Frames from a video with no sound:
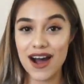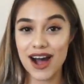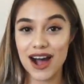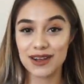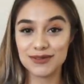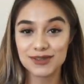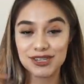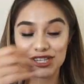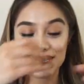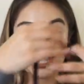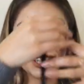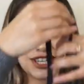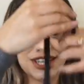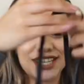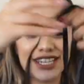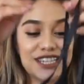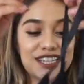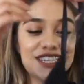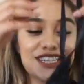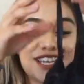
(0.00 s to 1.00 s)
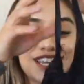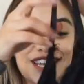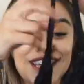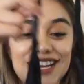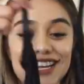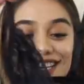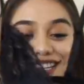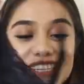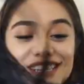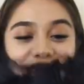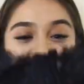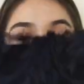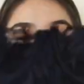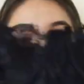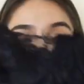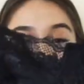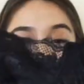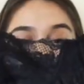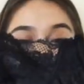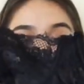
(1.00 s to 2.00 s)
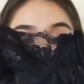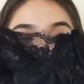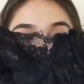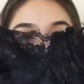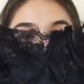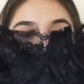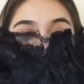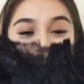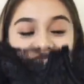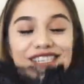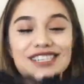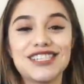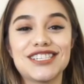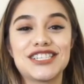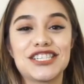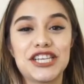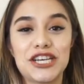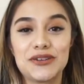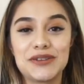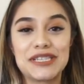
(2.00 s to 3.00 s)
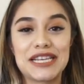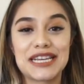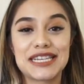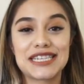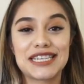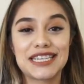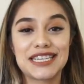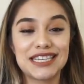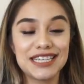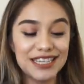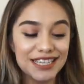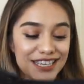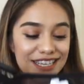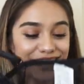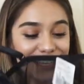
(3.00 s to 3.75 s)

I'm shook. It's like so sexy.